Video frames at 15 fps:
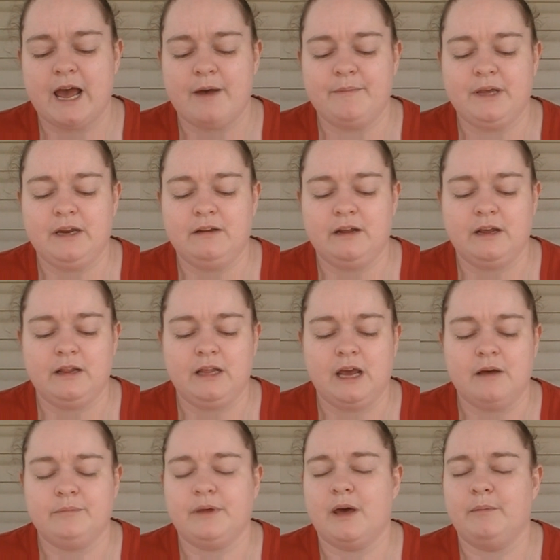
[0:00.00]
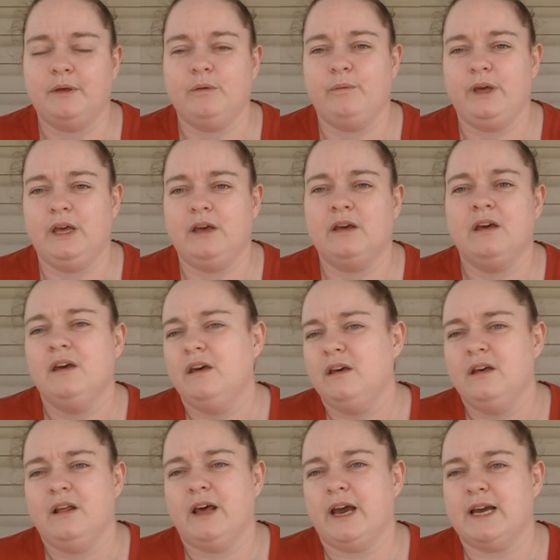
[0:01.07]
I mean, in the upcoming week,
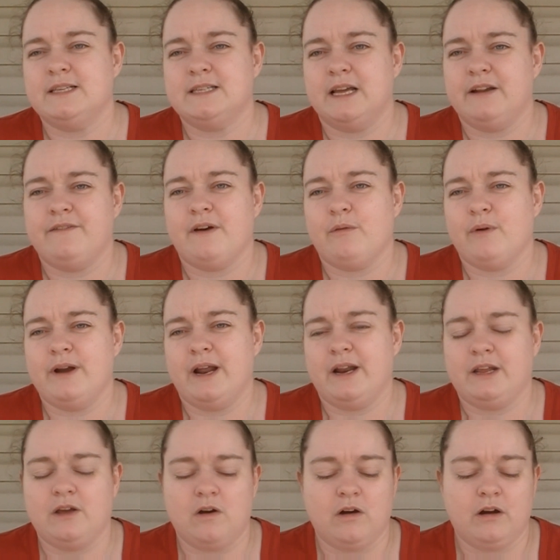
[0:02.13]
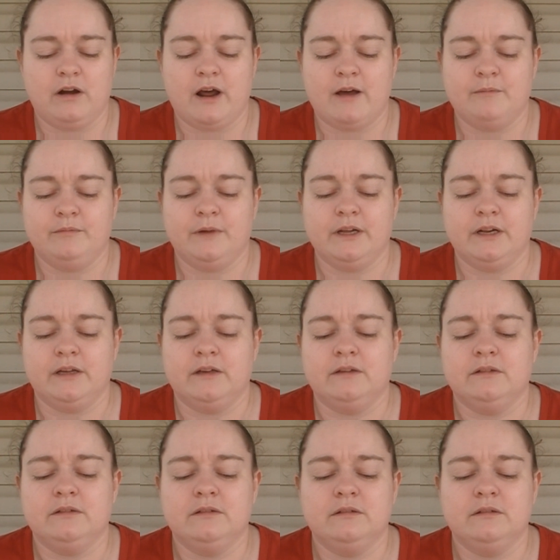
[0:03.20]
like I said, if I run out of yarn, I'm going to